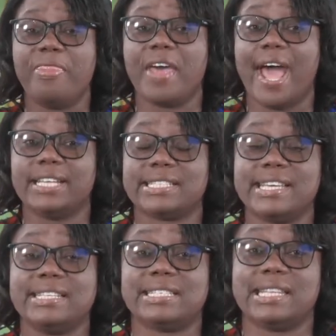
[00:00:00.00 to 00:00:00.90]
that
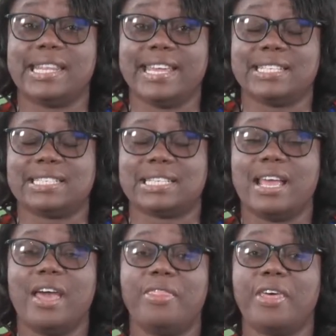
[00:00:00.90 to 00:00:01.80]
is less
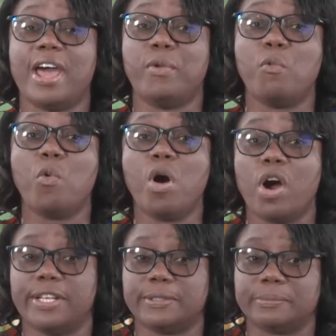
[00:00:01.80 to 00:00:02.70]
than
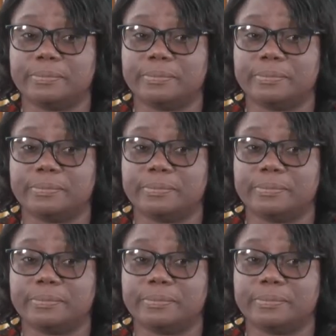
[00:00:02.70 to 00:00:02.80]
one.